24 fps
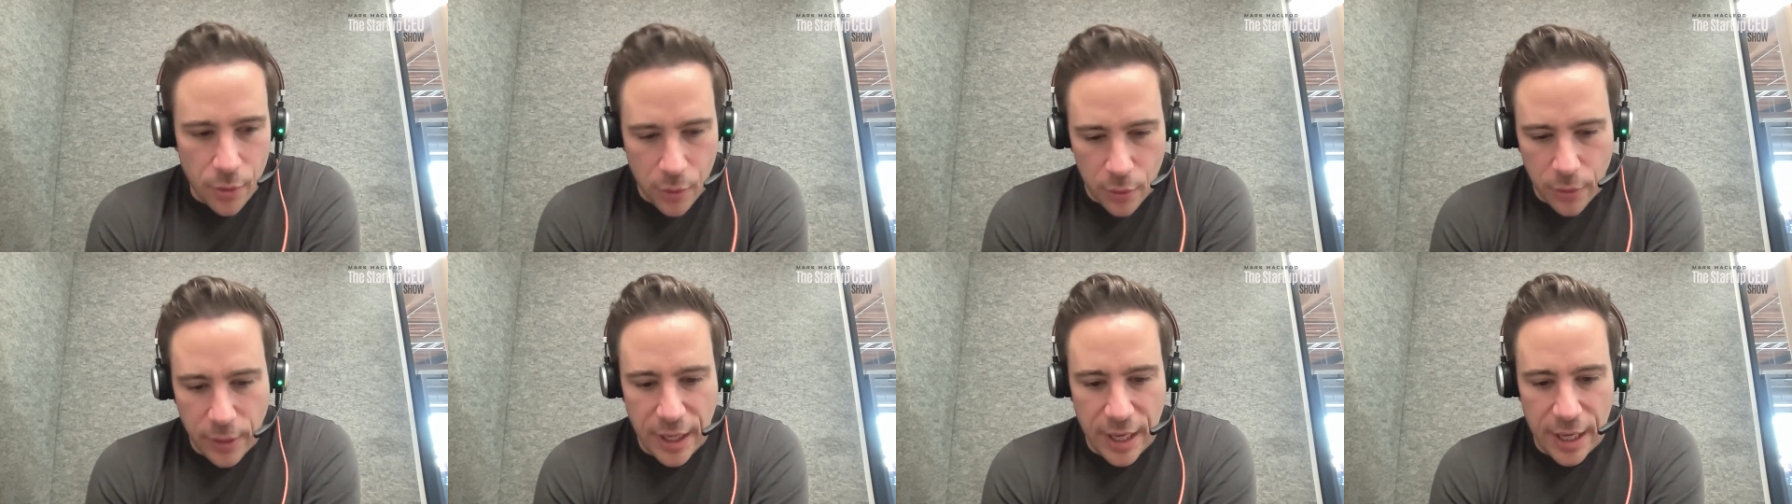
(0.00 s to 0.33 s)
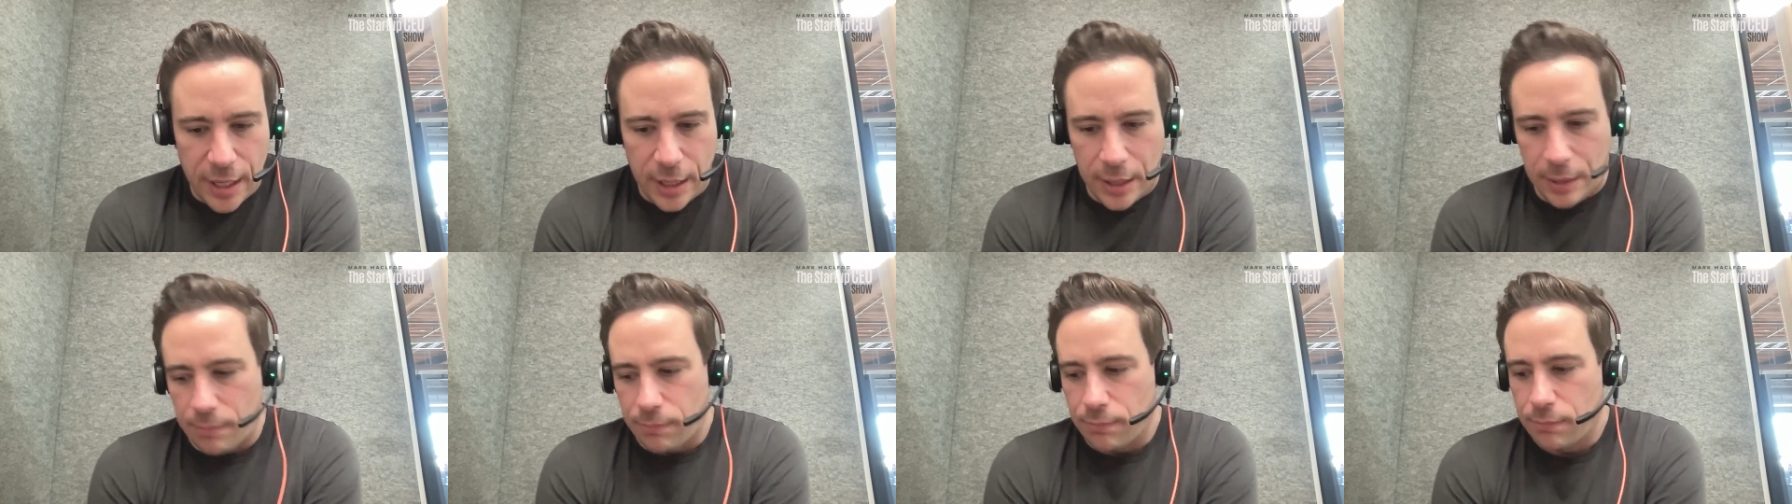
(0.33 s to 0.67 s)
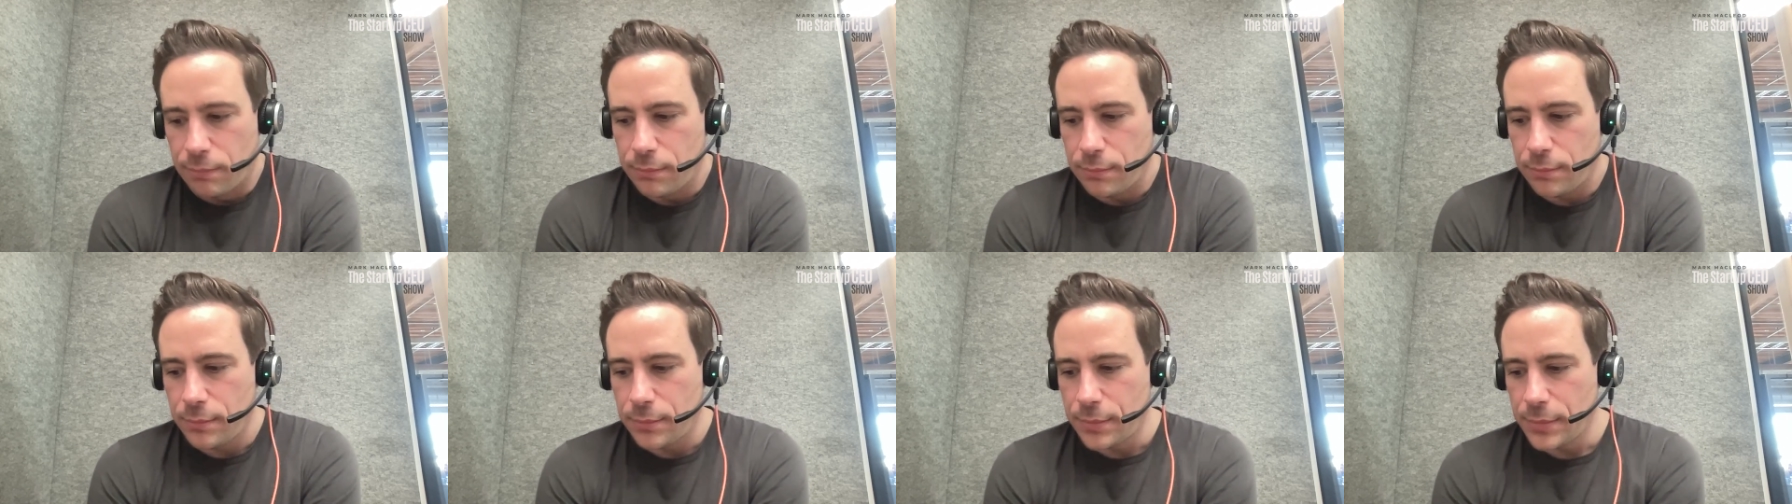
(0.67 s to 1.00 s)
early
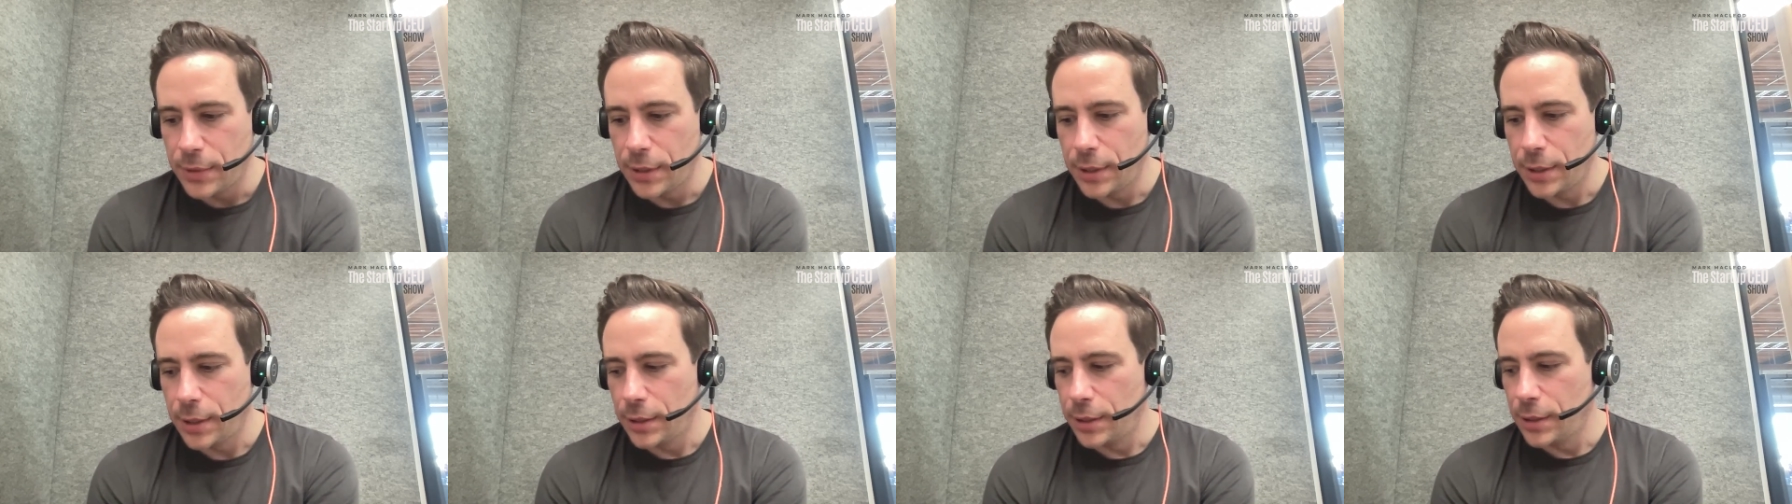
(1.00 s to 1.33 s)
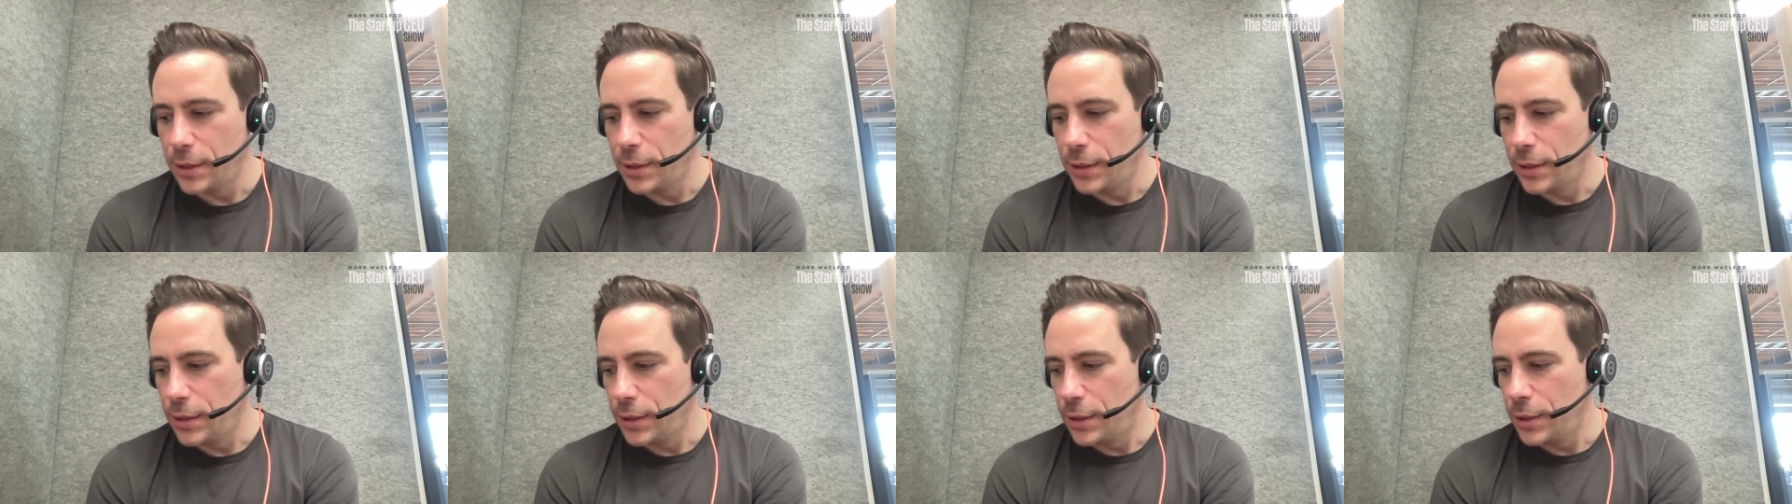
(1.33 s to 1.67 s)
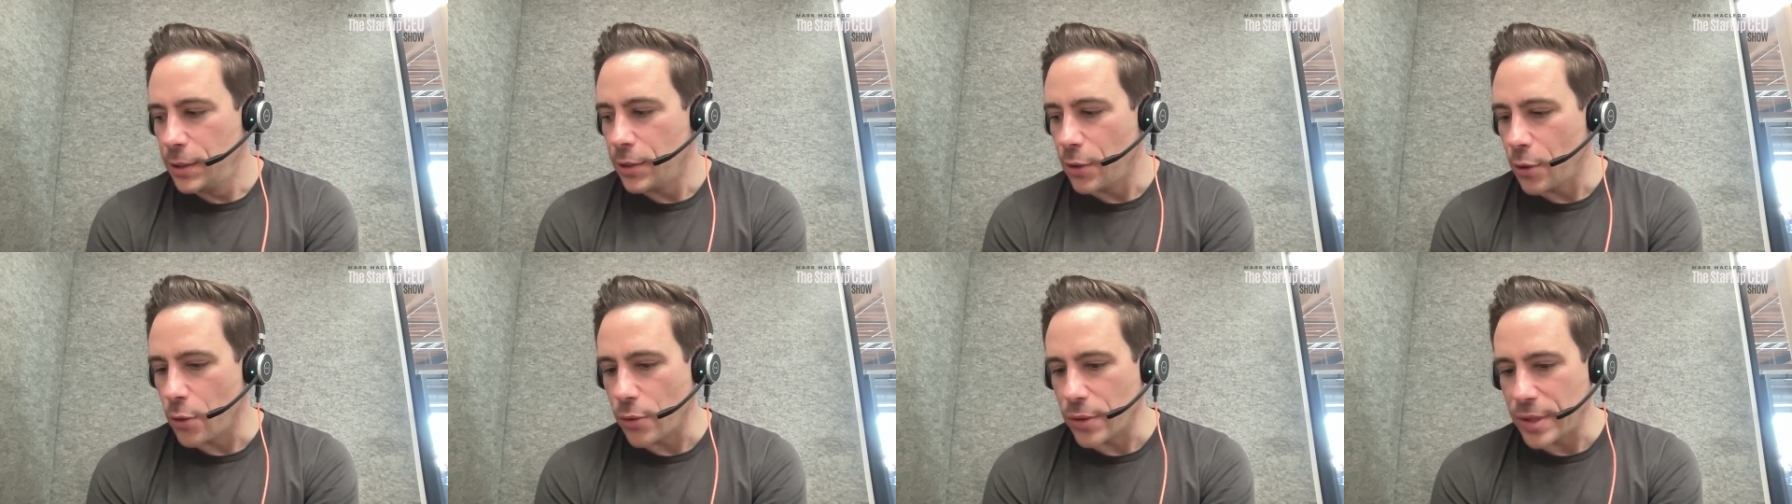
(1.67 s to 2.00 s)

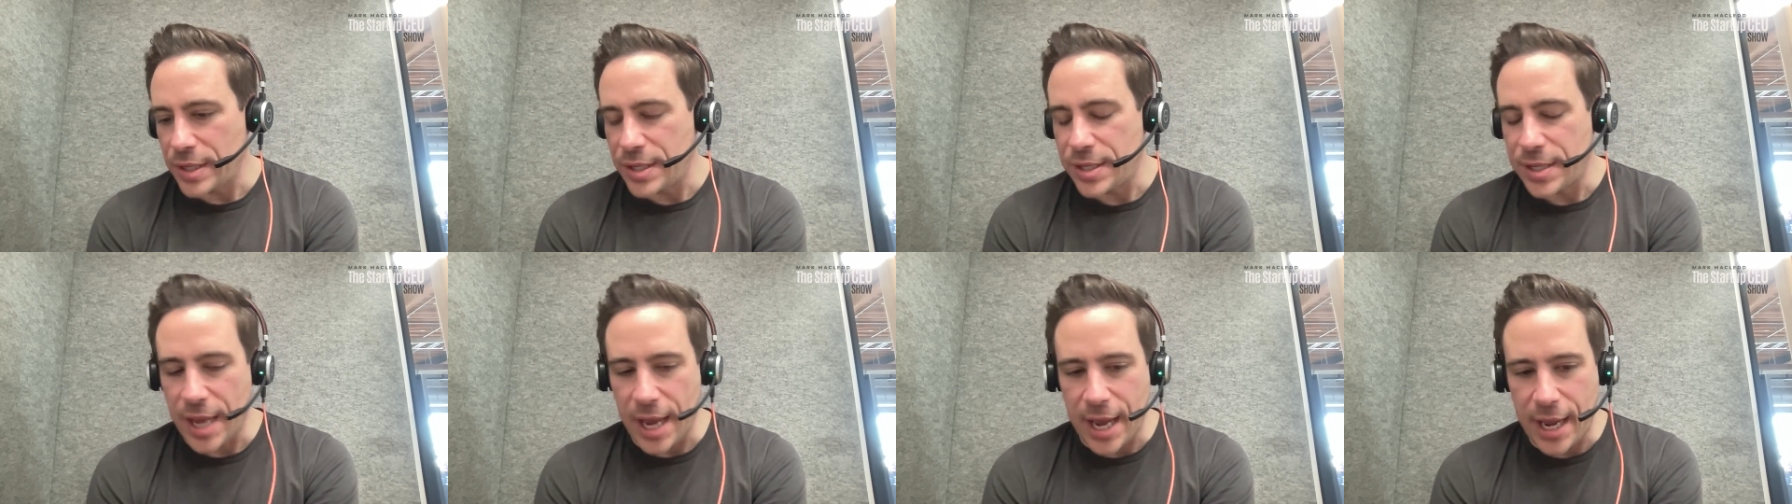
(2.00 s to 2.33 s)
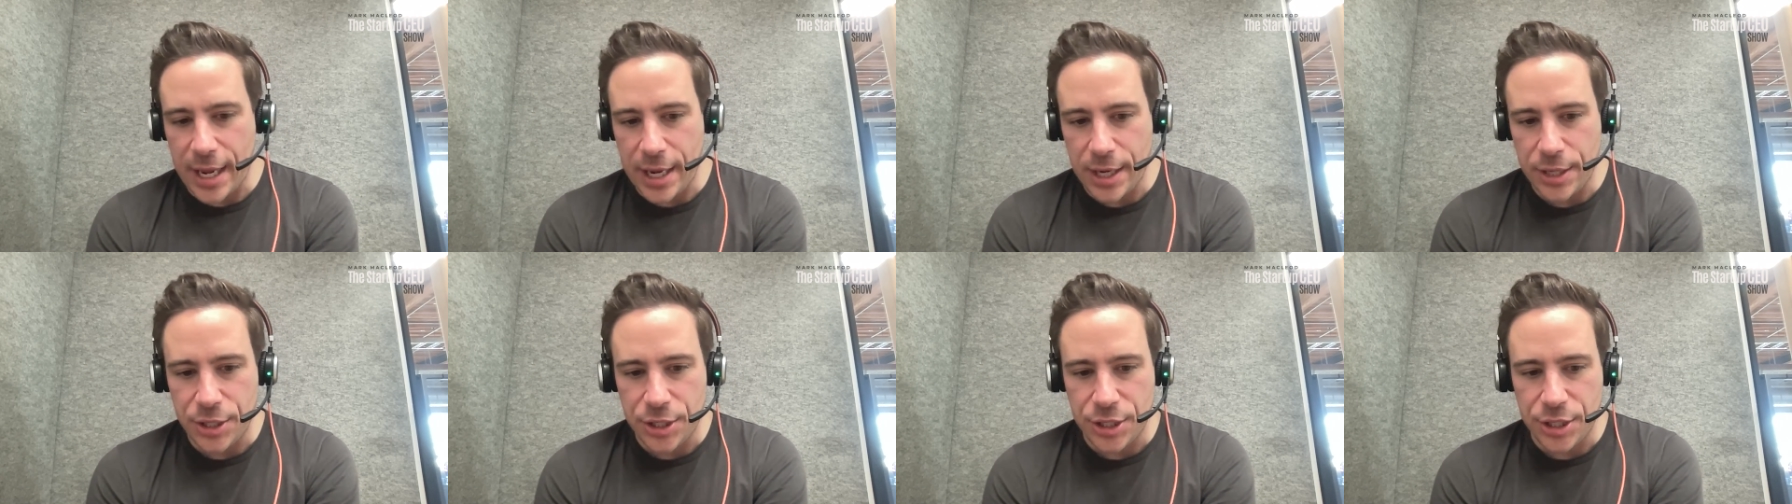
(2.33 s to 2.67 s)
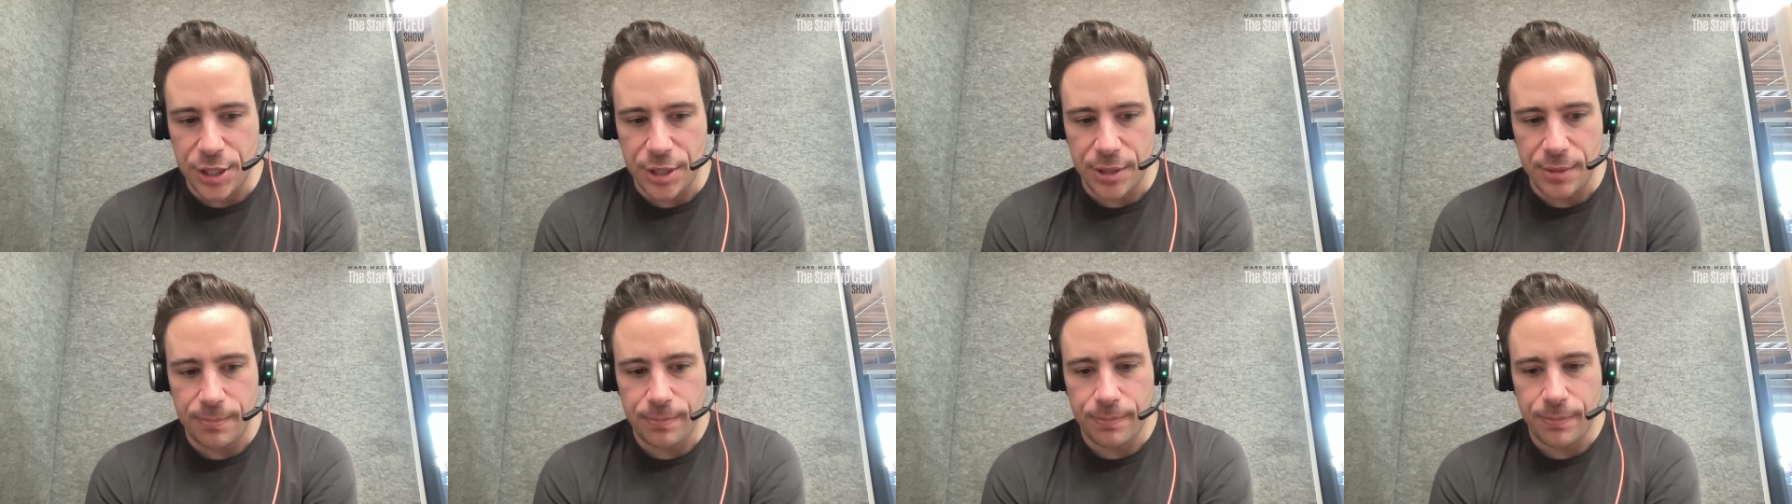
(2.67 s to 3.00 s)

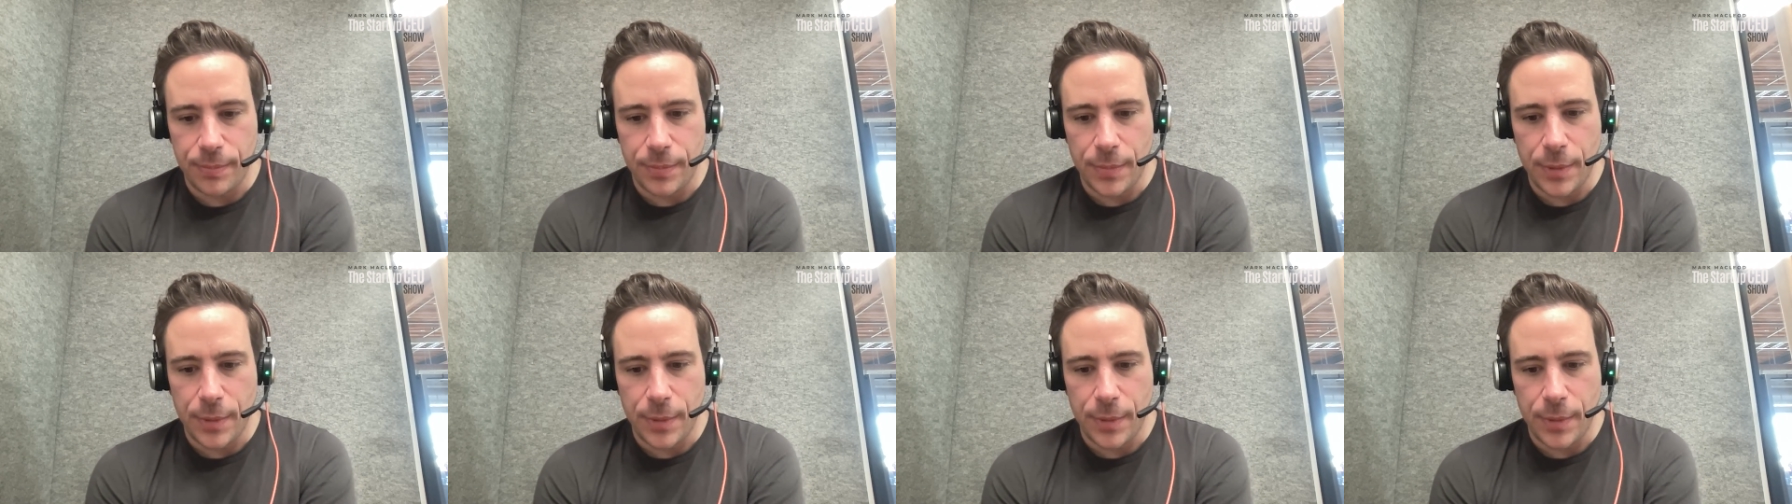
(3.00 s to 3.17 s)
stage,